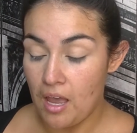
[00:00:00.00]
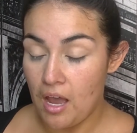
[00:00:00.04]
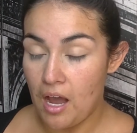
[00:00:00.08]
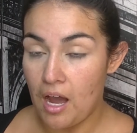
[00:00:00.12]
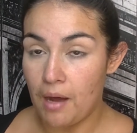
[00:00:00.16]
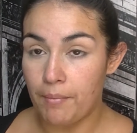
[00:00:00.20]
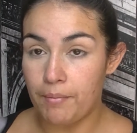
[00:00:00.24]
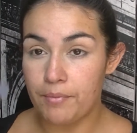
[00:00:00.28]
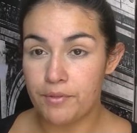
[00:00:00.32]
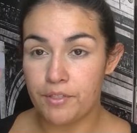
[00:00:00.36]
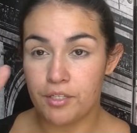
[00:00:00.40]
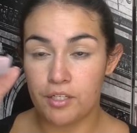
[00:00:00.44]

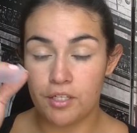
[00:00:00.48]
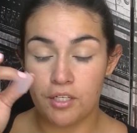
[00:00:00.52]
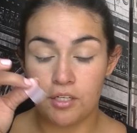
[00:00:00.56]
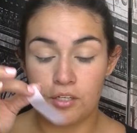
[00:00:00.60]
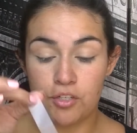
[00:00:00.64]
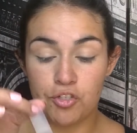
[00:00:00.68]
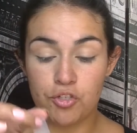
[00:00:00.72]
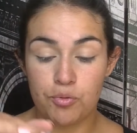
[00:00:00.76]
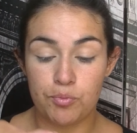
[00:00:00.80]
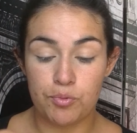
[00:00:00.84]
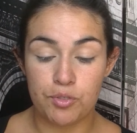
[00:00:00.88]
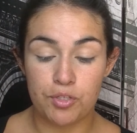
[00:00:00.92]
I'm just going to
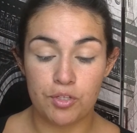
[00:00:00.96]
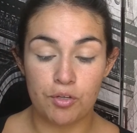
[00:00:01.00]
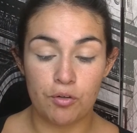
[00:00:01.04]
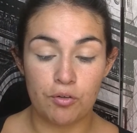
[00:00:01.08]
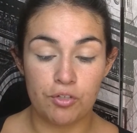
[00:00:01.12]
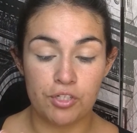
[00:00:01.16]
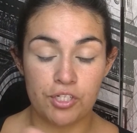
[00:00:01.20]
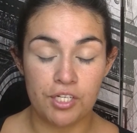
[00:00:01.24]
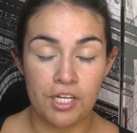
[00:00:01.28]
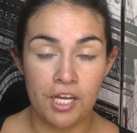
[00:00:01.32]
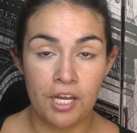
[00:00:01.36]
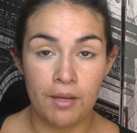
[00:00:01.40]
use some
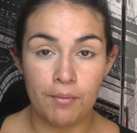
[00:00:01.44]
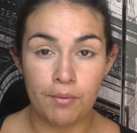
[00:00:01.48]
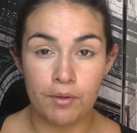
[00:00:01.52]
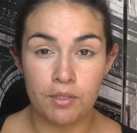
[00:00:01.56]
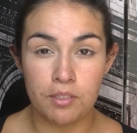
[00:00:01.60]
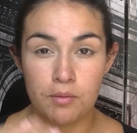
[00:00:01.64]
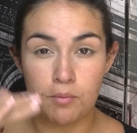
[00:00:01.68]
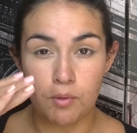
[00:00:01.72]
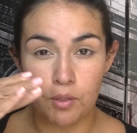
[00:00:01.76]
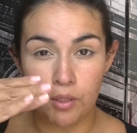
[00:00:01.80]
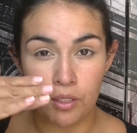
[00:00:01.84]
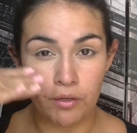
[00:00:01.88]
Scotch tape
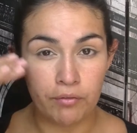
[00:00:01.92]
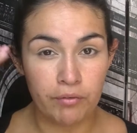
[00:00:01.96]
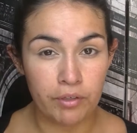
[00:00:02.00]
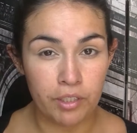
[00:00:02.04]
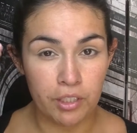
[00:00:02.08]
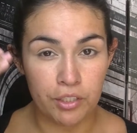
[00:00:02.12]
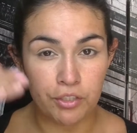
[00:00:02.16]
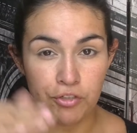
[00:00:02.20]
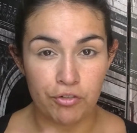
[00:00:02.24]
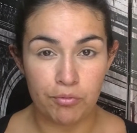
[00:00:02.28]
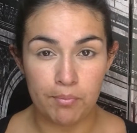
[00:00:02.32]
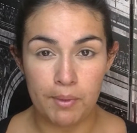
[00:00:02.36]
because I want that
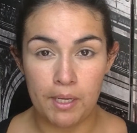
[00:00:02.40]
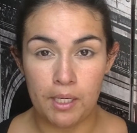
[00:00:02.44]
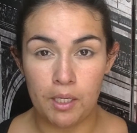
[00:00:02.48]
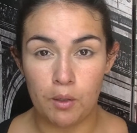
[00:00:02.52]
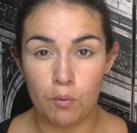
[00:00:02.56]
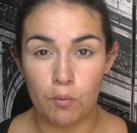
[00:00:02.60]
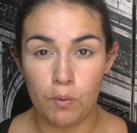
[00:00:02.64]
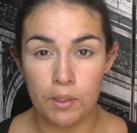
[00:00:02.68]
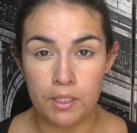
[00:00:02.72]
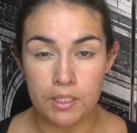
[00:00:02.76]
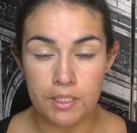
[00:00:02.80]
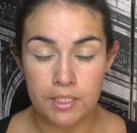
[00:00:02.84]
really dramatic
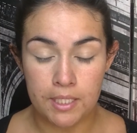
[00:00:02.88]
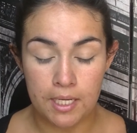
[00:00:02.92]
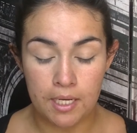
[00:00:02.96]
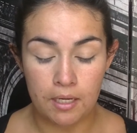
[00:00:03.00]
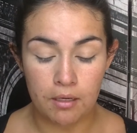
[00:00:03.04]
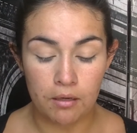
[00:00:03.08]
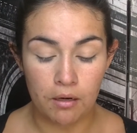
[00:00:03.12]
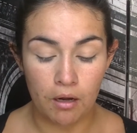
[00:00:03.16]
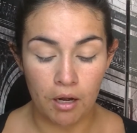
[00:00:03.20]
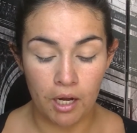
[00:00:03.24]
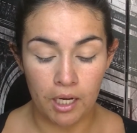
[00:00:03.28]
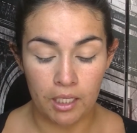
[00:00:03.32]
winged
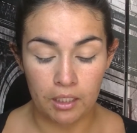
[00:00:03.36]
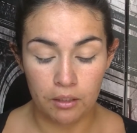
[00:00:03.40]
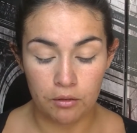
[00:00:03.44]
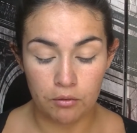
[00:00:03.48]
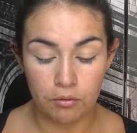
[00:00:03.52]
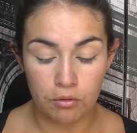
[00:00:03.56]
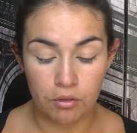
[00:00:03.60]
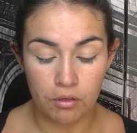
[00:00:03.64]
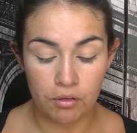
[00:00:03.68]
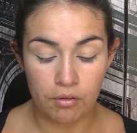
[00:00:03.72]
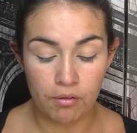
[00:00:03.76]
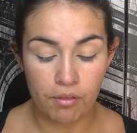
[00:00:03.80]
out eye
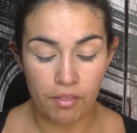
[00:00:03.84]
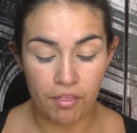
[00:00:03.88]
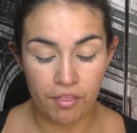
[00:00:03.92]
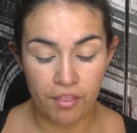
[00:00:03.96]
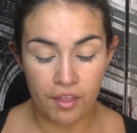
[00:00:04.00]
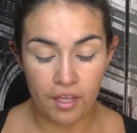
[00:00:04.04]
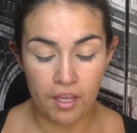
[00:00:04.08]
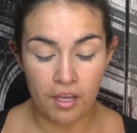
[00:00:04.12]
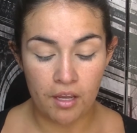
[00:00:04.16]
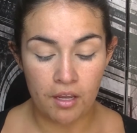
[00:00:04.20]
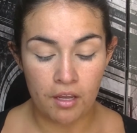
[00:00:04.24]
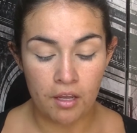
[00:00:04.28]
look
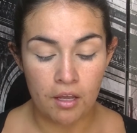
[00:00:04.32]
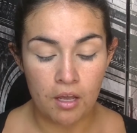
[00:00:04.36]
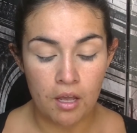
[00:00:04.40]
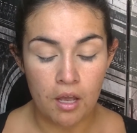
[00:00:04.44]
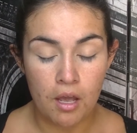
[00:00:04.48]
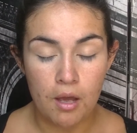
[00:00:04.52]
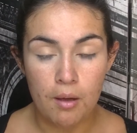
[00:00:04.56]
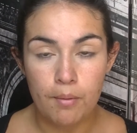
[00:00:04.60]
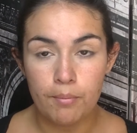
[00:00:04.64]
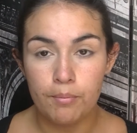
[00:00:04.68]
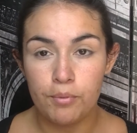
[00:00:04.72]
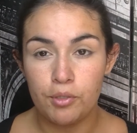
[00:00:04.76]
thing.
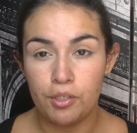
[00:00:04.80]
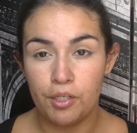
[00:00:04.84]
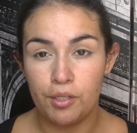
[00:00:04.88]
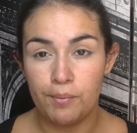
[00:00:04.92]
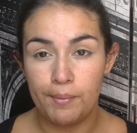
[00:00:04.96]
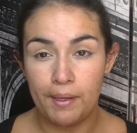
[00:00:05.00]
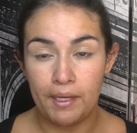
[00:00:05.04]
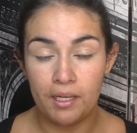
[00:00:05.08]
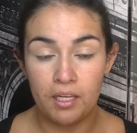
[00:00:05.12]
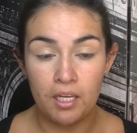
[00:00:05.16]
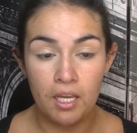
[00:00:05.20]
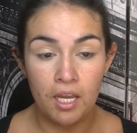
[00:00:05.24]
Put it on
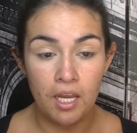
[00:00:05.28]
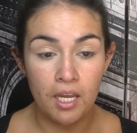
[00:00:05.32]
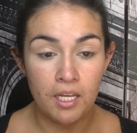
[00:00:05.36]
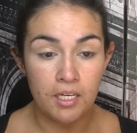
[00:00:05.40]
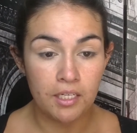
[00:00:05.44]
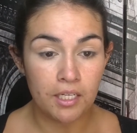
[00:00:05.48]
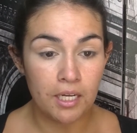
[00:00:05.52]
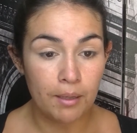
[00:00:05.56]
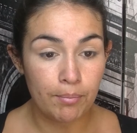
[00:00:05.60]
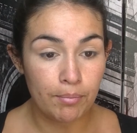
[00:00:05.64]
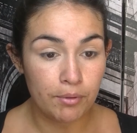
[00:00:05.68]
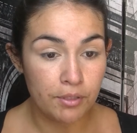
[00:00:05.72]
the back of your hand
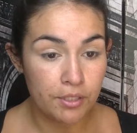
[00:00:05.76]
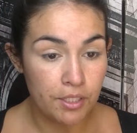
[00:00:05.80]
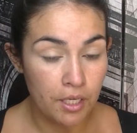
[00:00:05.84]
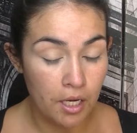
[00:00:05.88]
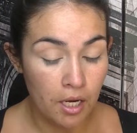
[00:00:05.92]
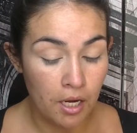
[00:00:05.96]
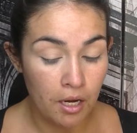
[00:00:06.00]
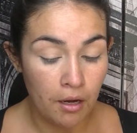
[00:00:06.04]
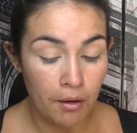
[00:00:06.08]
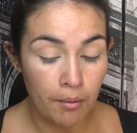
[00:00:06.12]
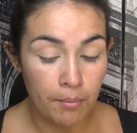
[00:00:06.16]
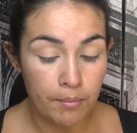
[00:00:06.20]
a couple of
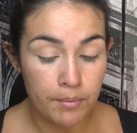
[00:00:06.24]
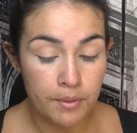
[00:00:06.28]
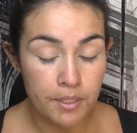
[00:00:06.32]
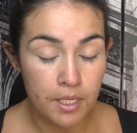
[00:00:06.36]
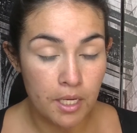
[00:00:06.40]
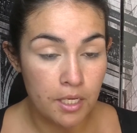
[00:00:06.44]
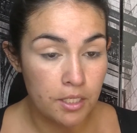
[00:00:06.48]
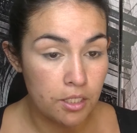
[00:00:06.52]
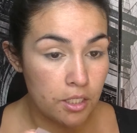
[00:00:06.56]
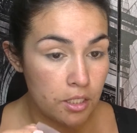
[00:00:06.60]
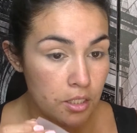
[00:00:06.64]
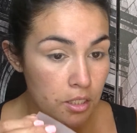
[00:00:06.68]
times
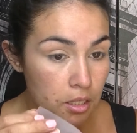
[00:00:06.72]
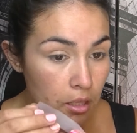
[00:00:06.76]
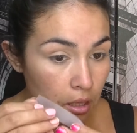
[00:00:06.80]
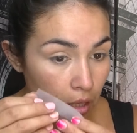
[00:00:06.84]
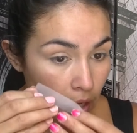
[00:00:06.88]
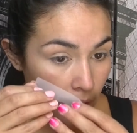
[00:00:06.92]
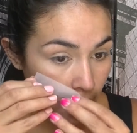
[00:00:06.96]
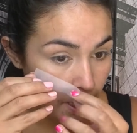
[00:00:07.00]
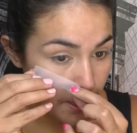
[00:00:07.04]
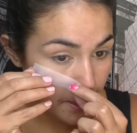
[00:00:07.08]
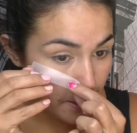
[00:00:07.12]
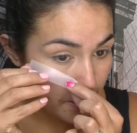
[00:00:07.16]
and just
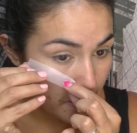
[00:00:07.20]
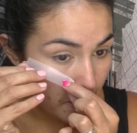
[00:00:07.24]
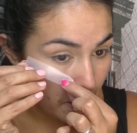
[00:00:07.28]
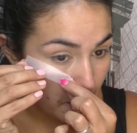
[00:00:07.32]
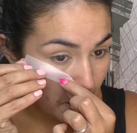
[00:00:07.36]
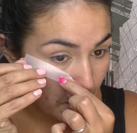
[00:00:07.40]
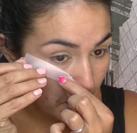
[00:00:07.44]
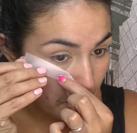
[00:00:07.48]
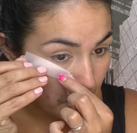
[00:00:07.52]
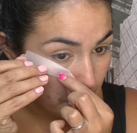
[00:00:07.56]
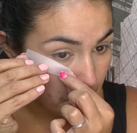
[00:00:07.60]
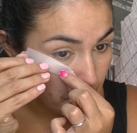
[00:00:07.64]
line it
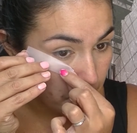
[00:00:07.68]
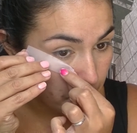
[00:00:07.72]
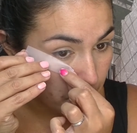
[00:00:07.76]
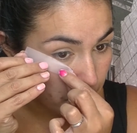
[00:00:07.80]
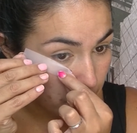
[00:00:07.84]
up.